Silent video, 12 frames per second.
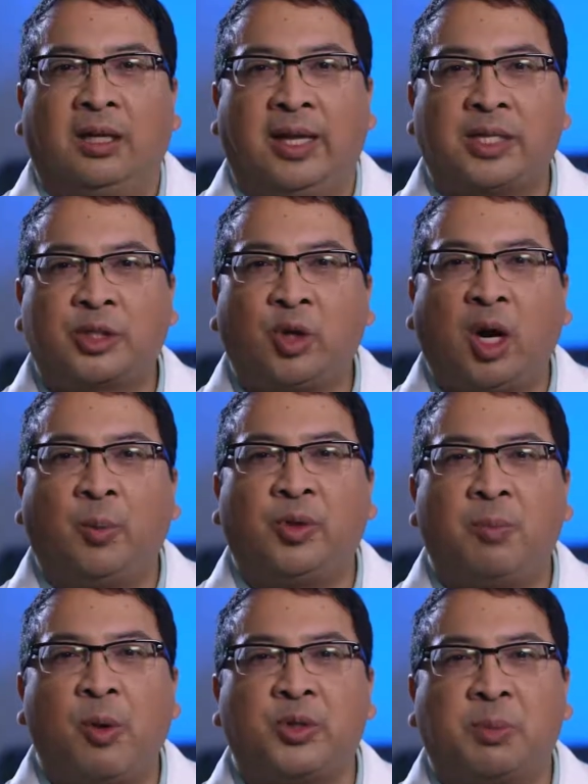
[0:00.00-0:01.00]
Let's start
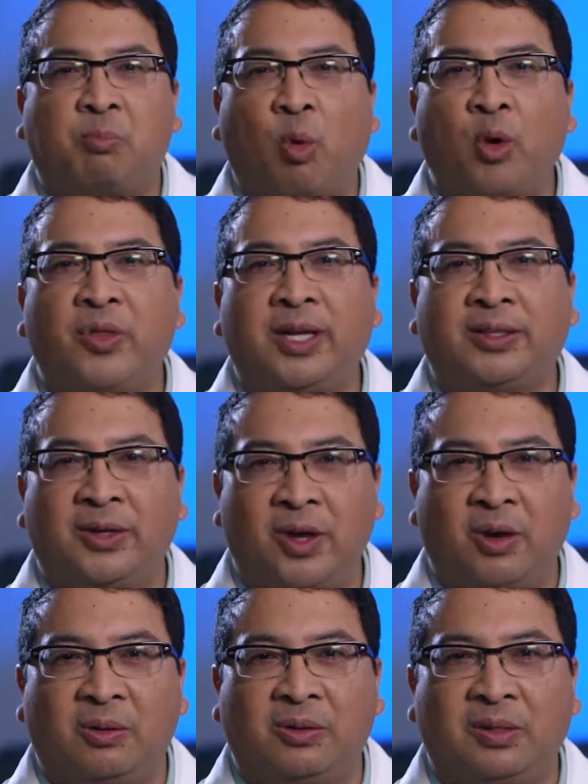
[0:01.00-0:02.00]
with the most important thing to
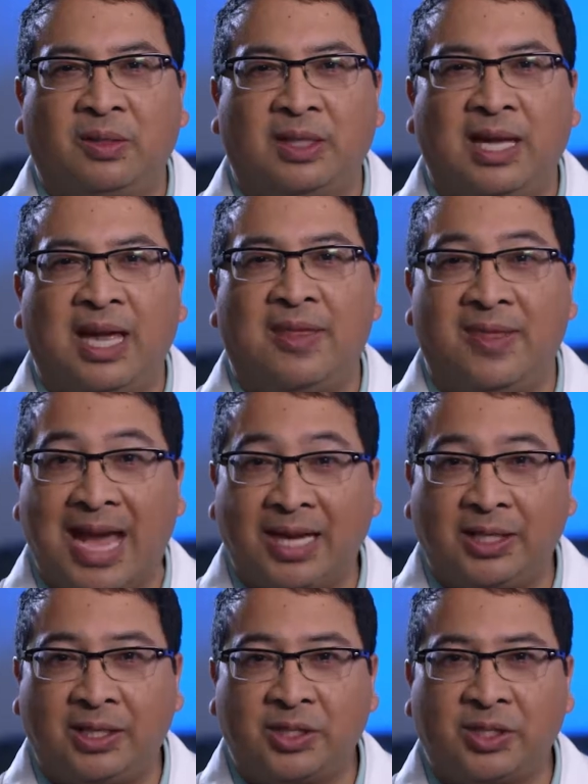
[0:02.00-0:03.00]
know, and that
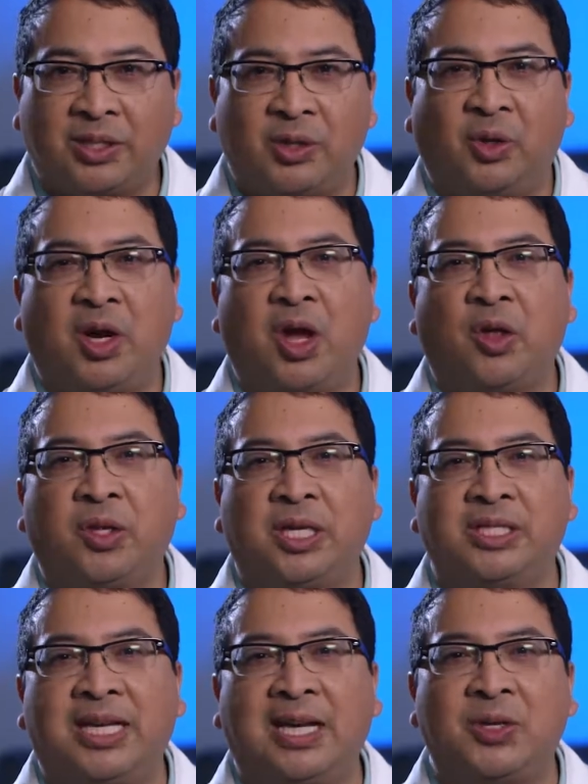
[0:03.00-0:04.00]
is your health
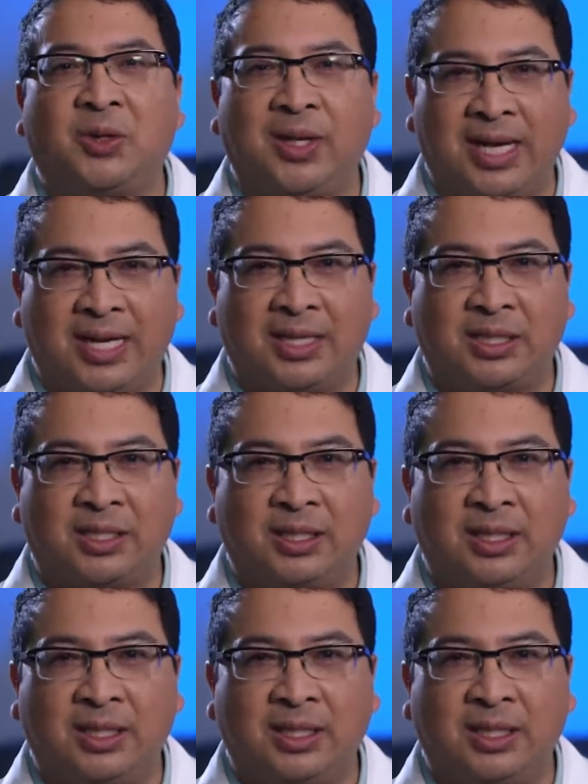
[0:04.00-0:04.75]
is in your hands.